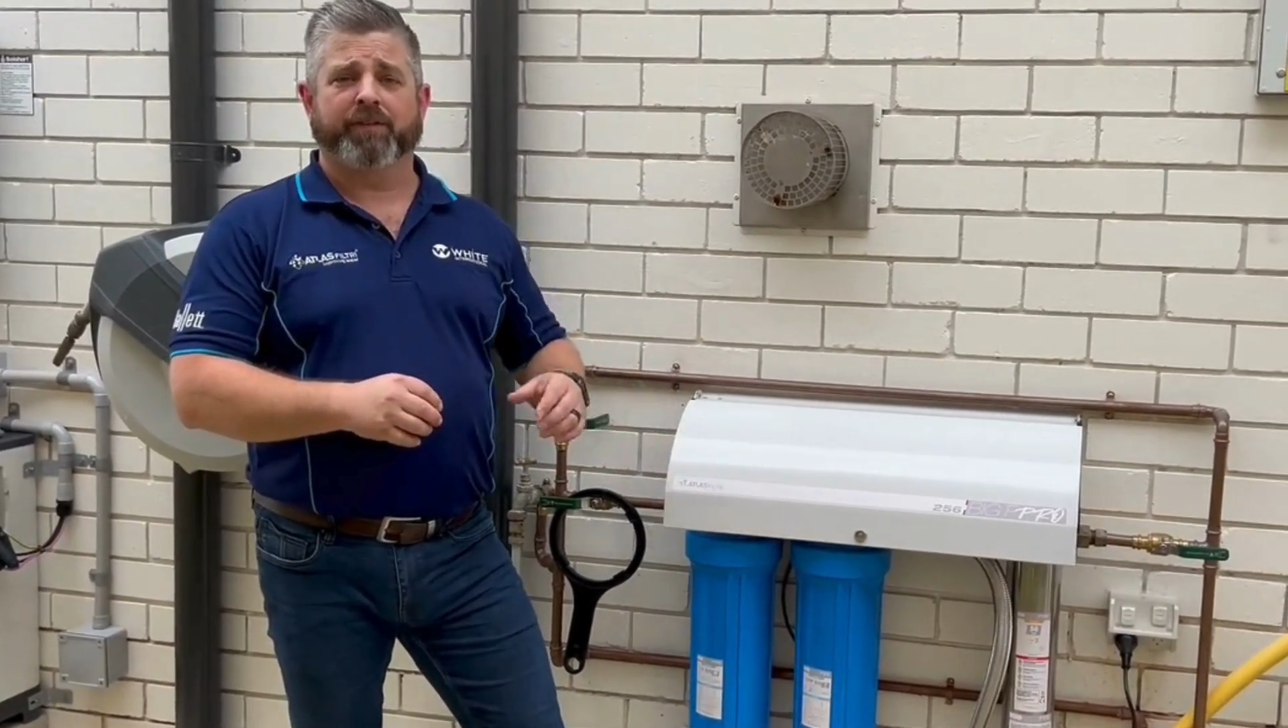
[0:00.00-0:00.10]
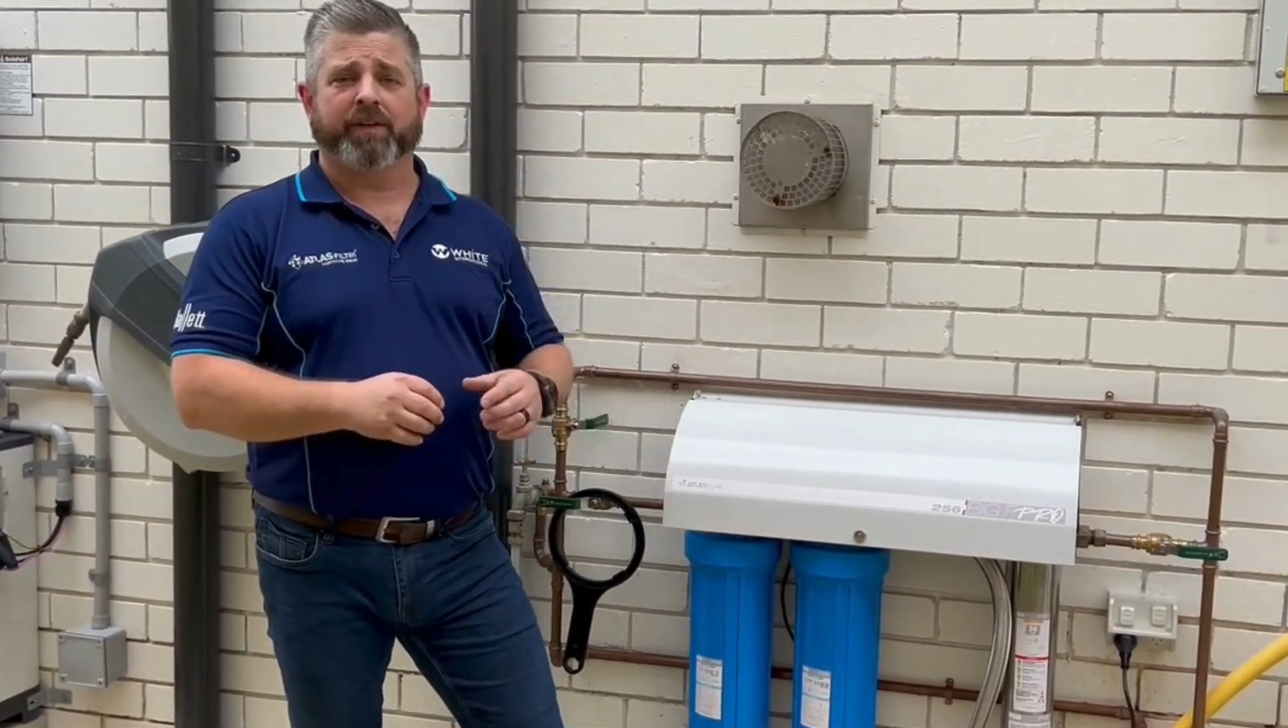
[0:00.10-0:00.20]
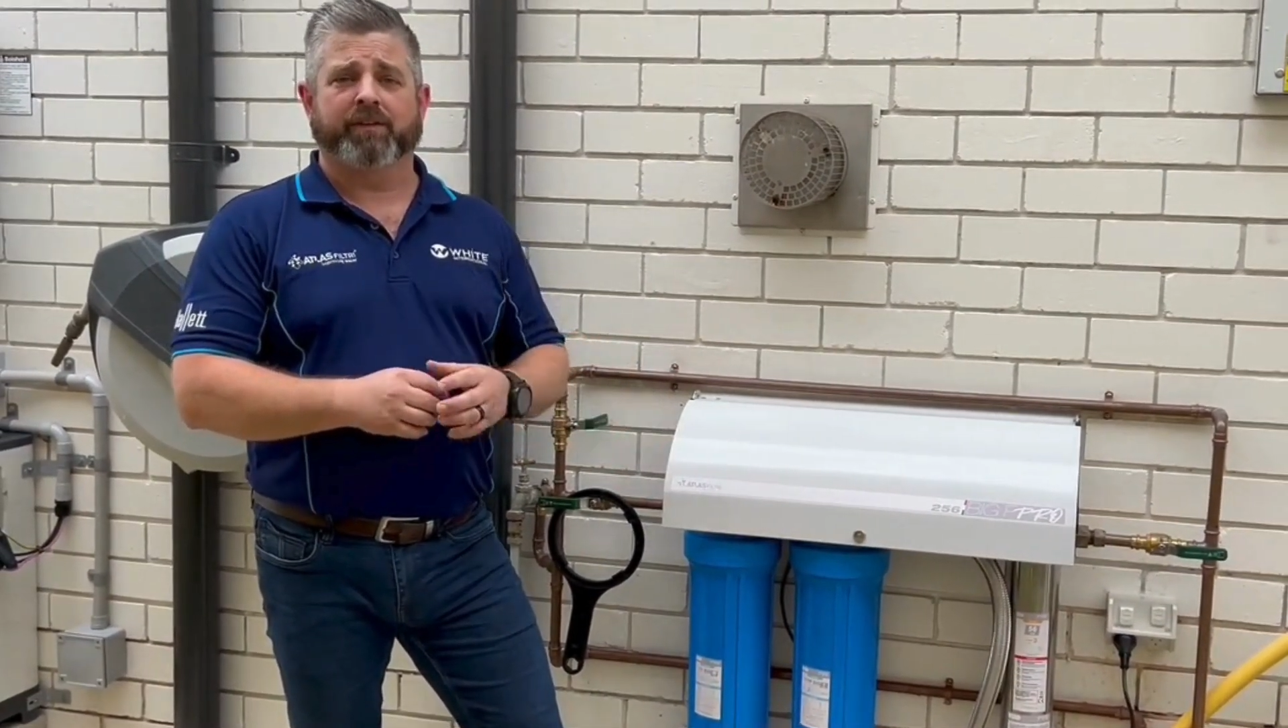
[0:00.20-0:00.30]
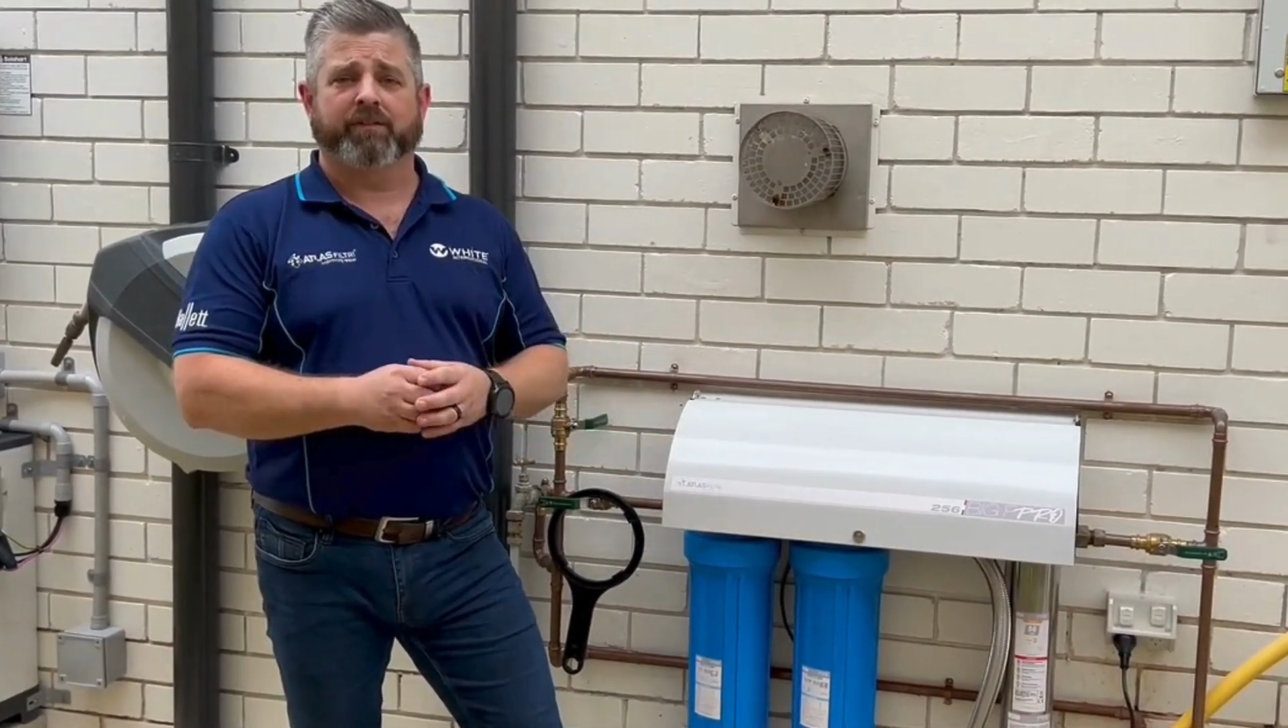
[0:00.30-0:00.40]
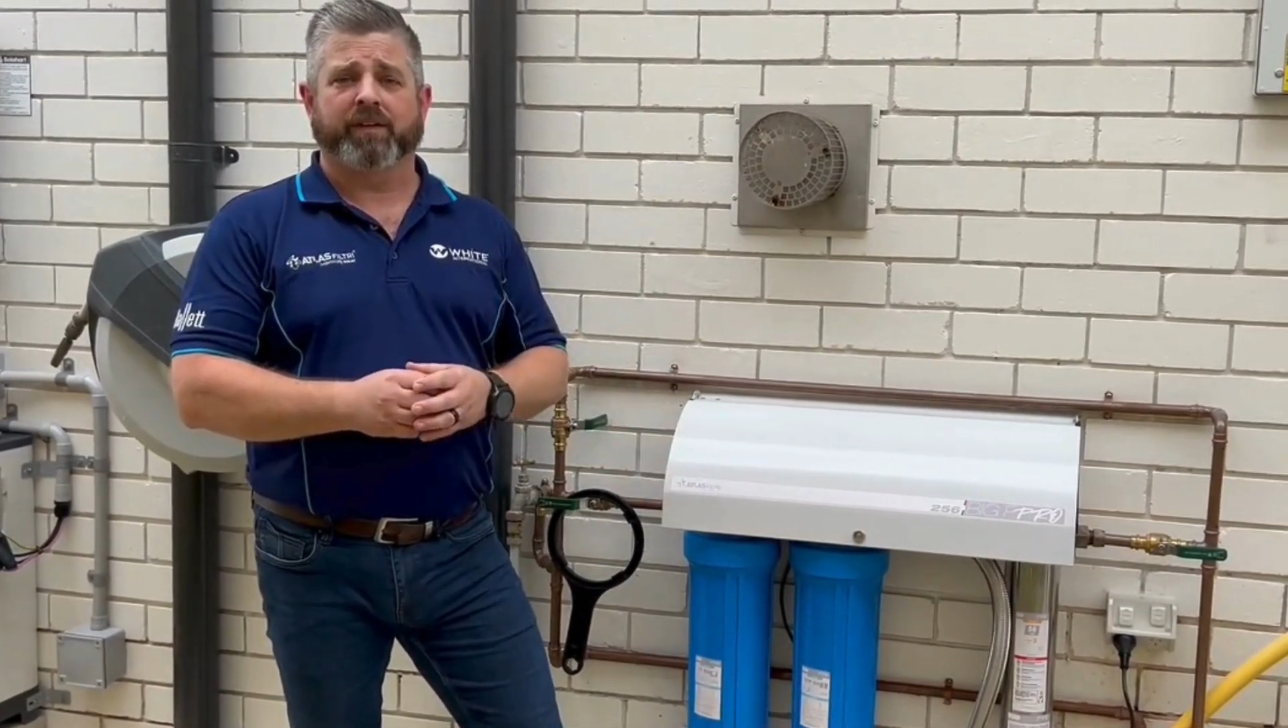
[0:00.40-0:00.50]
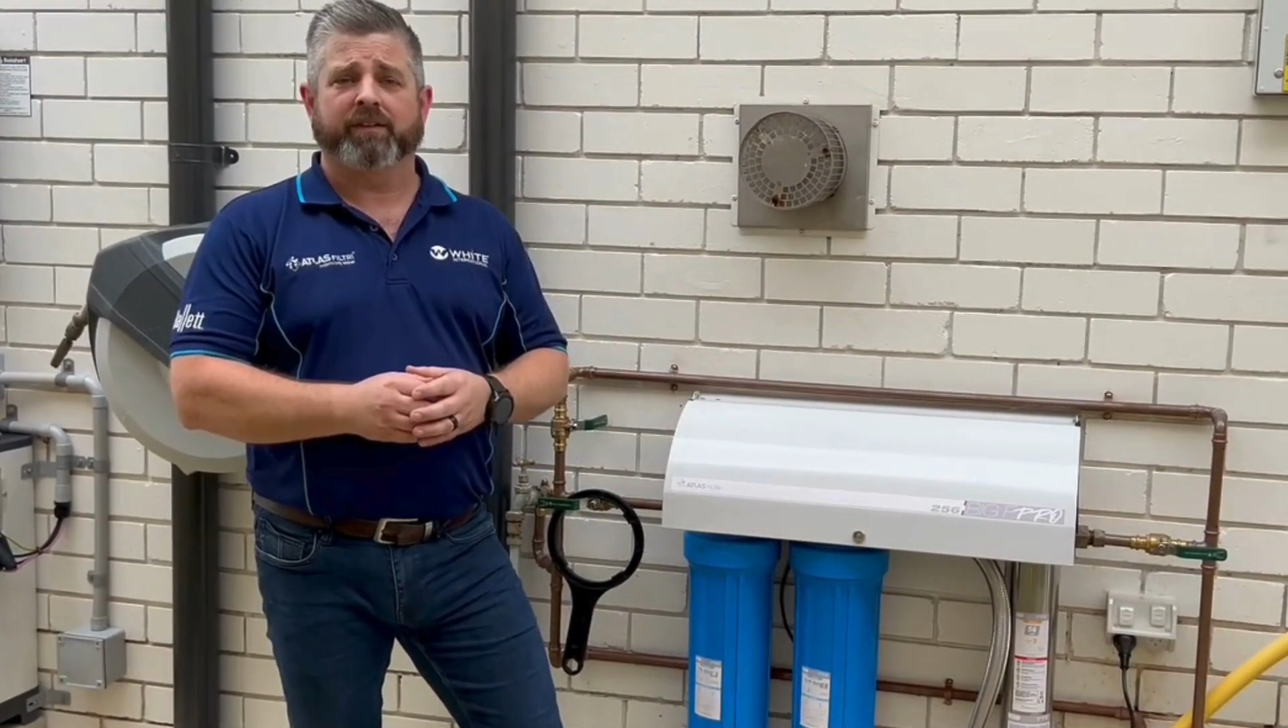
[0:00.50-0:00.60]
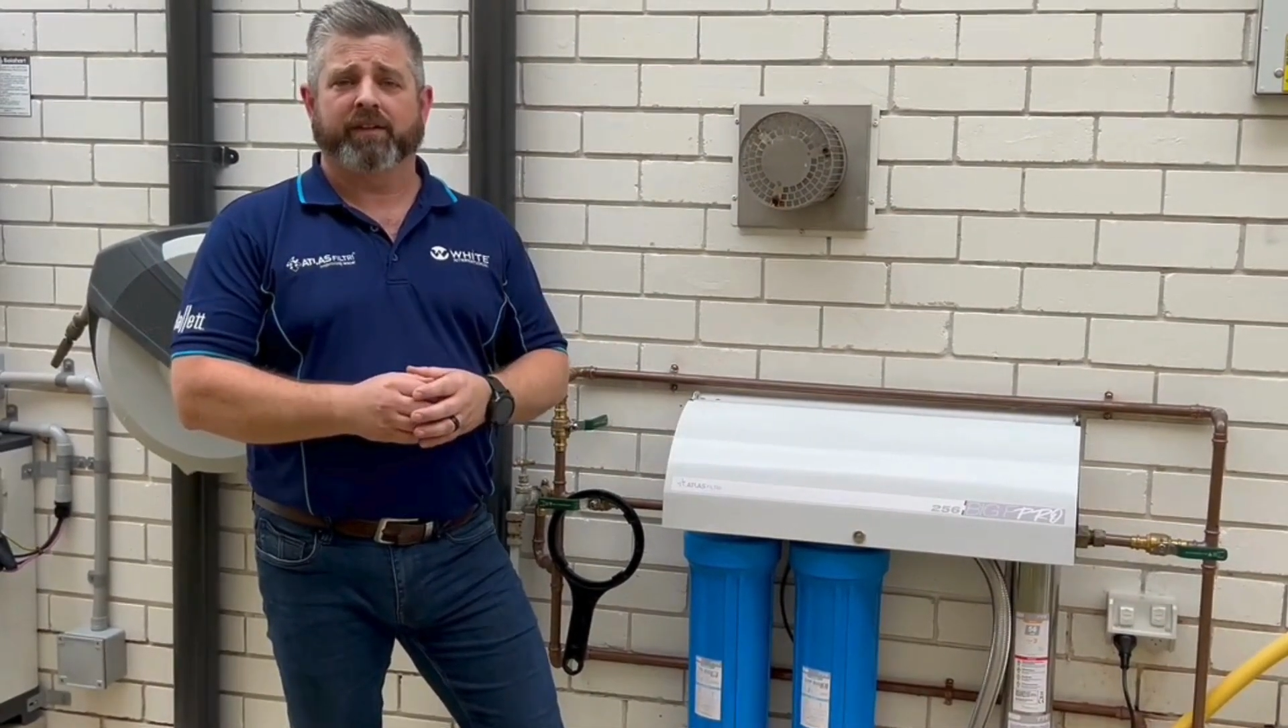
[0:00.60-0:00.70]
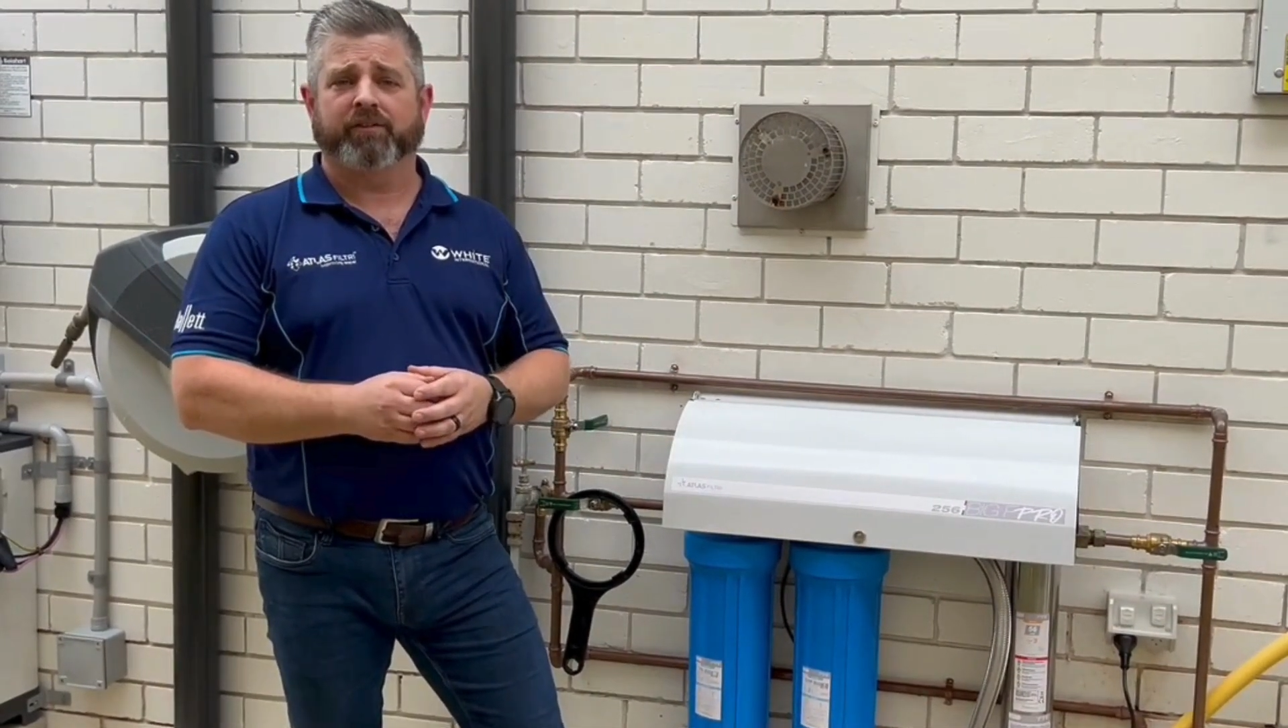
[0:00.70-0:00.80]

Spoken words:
have these